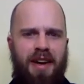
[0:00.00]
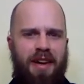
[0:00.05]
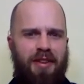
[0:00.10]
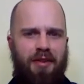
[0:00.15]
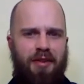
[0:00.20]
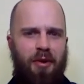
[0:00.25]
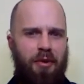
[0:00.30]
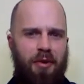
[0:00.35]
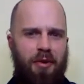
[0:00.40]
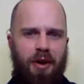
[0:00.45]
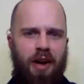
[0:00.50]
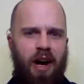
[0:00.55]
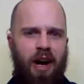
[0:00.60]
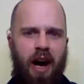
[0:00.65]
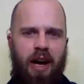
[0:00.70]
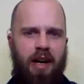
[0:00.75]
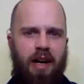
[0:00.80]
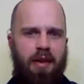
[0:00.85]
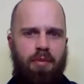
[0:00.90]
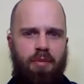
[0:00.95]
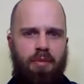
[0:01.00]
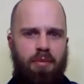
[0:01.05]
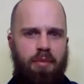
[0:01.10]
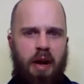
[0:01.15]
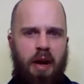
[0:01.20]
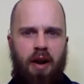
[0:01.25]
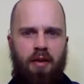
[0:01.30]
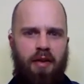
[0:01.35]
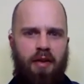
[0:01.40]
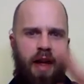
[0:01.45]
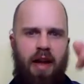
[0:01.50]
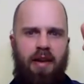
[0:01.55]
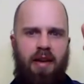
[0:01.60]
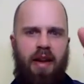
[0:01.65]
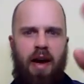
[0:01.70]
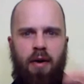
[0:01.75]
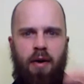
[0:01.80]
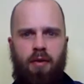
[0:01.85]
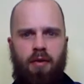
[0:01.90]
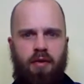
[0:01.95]
So I pared that
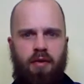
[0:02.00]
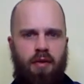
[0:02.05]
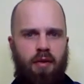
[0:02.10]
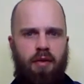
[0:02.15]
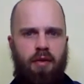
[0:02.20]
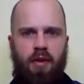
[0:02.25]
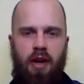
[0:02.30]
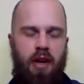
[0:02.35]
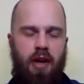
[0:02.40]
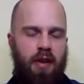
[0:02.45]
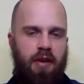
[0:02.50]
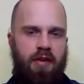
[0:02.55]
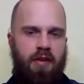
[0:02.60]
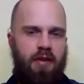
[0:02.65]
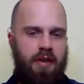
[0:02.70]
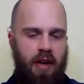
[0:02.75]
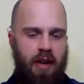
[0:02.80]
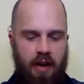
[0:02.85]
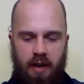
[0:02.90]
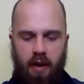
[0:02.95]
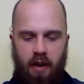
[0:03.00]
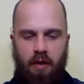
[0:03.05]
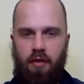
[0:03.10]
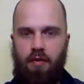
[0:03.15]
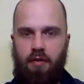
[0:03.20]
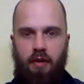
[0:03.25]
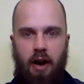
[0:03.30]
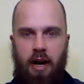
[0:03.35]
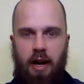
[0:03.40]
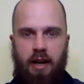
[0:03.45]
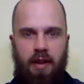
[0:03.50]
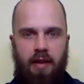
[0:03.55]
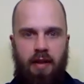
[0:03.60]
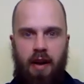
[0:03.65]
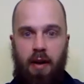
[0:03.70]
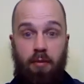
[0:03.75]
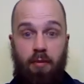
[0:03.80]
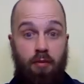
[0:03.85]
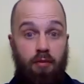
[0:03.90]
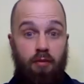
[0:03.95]
down. So this is yet another variety
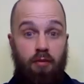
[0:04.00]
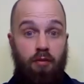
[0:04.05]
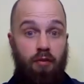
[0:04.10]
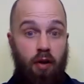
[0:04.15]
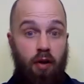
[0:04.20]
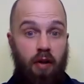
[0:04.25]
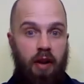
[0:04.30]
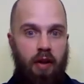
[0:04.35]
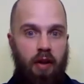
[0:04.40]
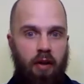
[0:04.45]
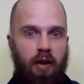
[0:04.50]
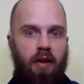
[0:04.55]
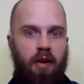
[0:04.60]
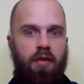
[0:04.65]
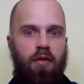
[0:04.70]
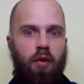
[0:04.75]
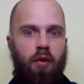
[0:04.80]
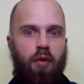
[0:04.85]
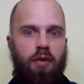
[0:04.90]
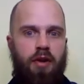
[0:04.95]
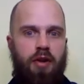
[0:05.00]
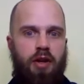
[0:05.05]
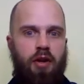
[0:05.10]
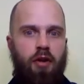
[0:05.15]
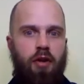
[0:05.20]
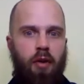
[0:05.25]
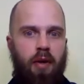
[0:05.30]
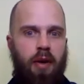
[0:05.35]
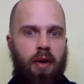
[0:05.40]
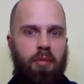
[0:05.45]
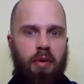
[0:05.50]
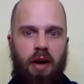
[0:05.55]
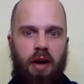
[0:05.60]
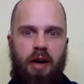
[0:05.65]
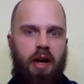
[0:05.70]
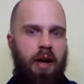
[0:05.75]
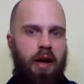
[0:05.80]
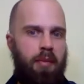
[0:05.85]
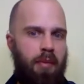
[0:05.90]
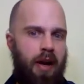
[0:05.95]
that I'm really looking forward to growing,
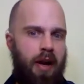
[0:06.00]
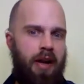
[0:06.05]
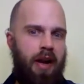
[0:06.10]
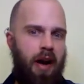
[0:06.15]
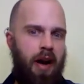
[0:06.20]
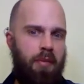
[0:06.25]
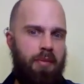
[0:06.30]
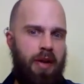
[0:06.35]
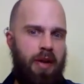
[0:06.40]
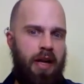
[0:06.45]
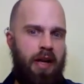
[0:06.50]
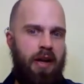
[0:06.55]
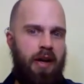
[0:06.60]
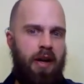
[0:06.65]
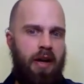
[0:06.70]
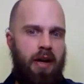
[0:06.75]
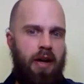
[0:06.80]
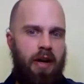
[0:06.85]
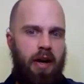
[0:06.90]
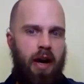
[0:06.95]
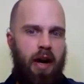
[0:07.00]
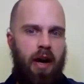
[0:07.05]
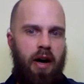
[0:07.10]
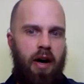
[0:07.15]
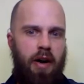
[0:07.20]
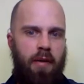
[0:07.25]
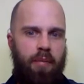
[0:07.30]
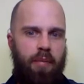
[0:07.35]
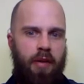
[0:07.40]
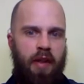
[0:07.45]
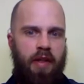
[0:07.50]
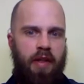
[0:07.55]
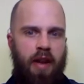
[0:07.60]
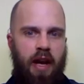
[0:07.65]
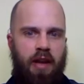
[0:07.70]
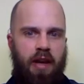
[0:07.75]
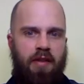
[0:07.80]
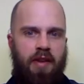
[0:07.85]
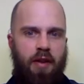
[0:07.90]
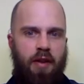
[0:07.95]
but it might not be in the
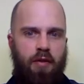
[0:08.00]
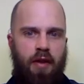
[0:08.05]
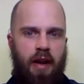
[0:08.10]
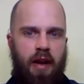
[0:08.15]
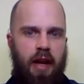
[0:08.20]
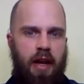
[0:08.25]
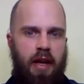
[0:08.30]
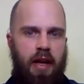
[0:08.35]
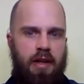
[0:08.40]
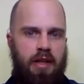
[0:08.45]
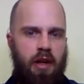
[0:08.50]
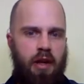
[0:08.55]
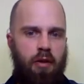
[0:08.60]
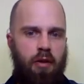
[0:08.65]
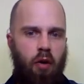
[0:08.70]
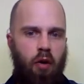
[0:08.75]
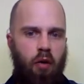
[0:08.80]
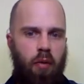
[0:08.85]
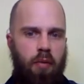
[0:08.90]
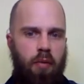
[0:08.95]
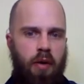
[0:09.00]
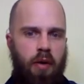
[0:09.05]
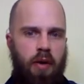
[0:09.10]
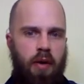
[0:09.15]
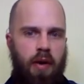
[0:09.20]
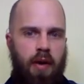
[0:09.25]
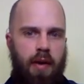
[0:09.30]
next year that I get to grow them.